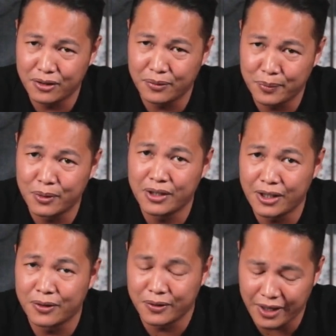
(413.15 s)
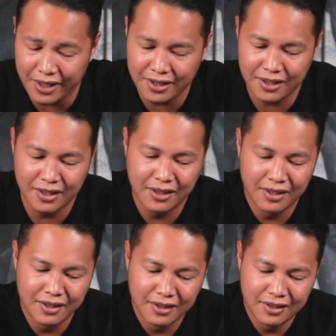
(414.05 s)
GoPro Hero 8.
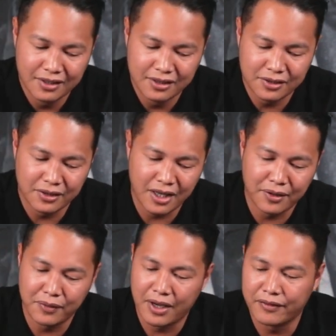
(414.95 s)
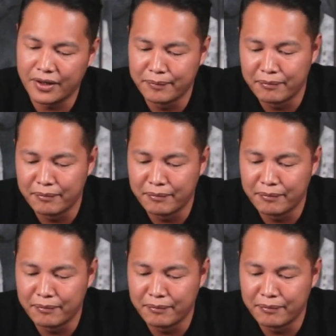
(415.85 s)
So yeah, we have a